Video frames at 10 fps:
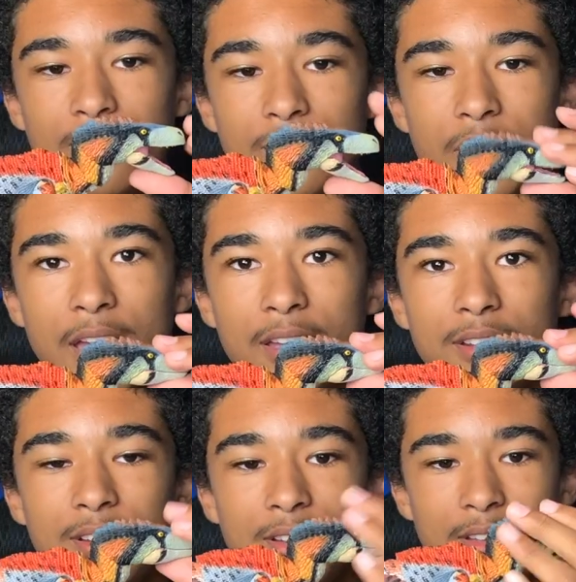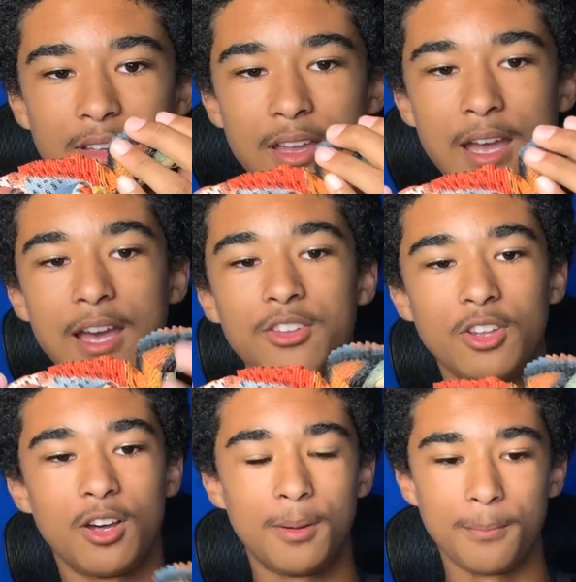Then, it has,
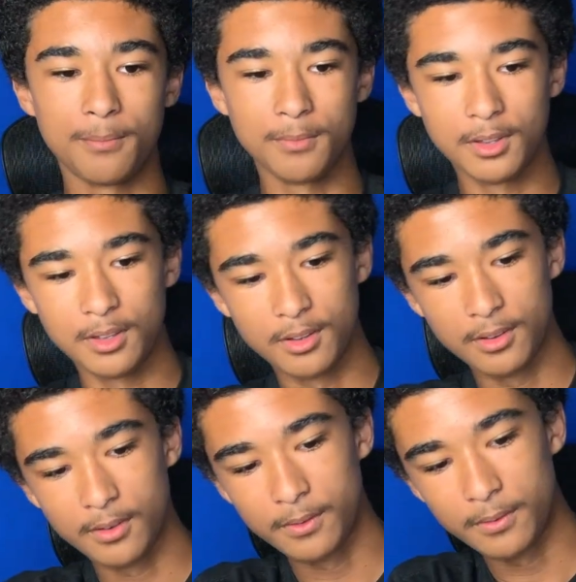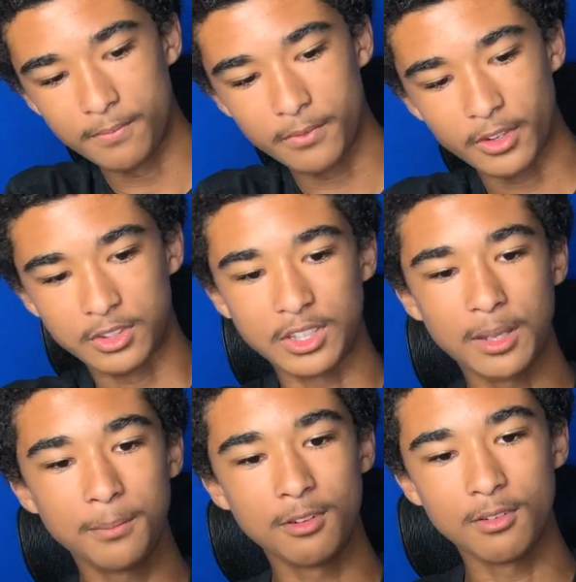the
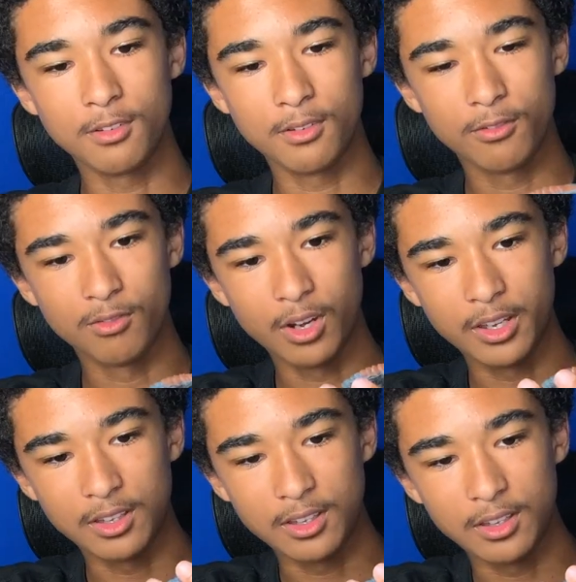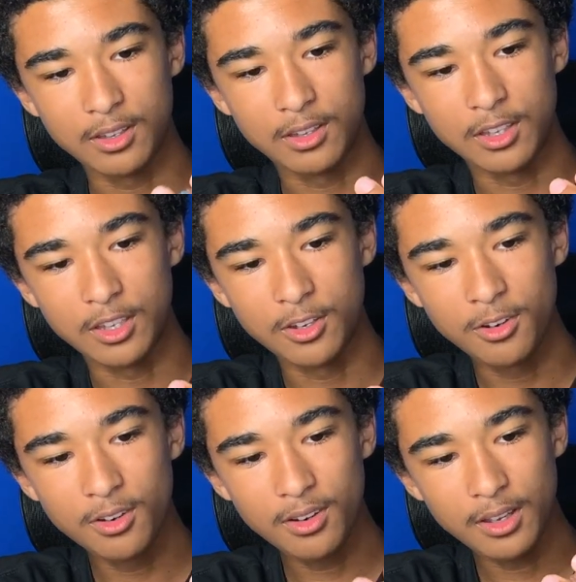segment right
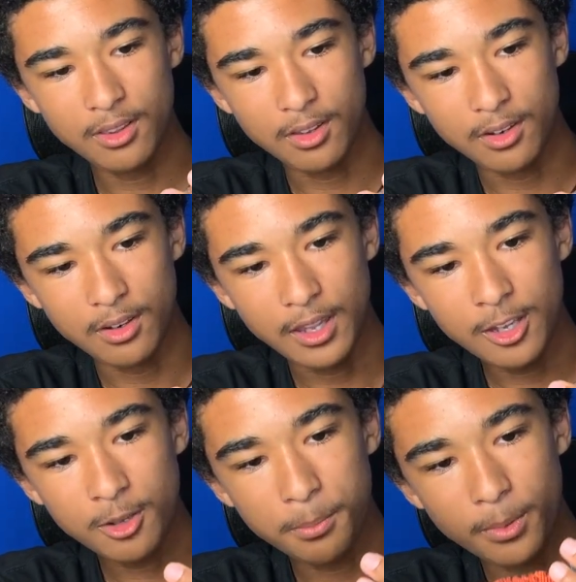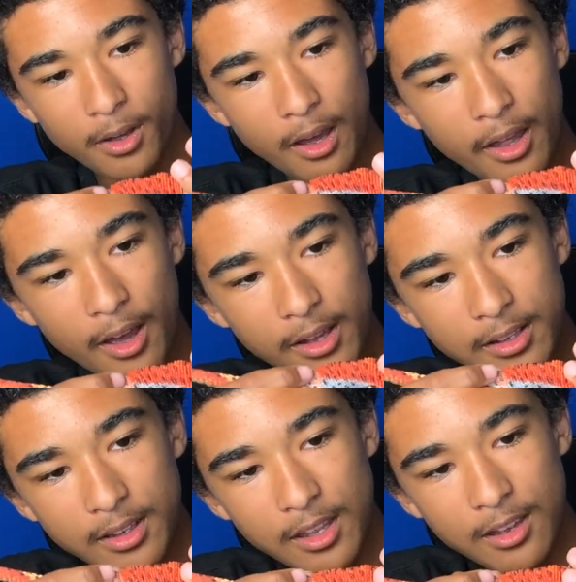here in the neck, but I
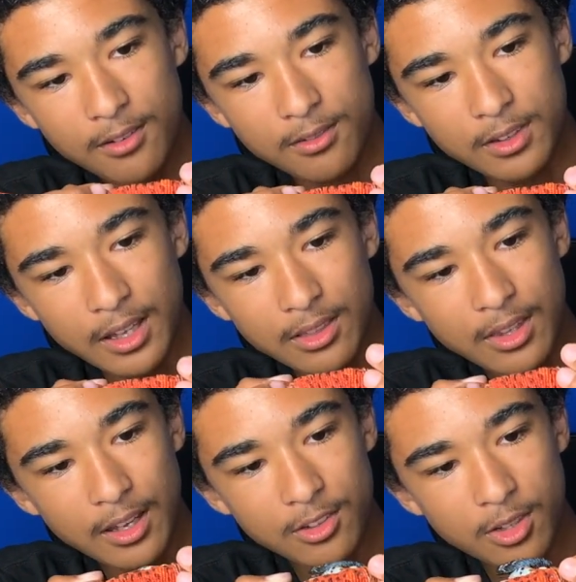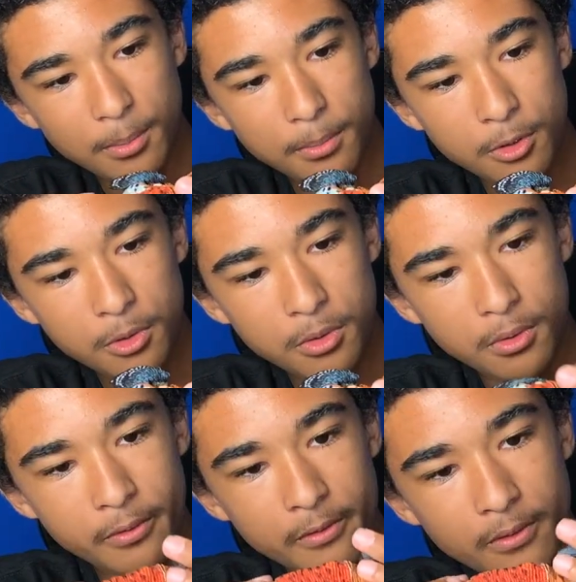can't get that to
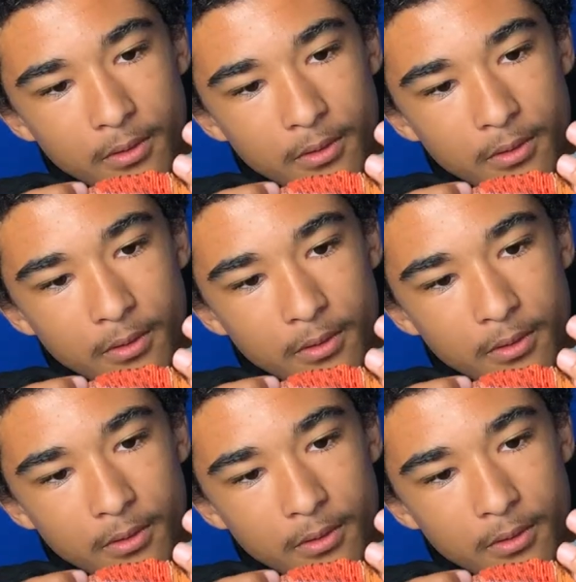move.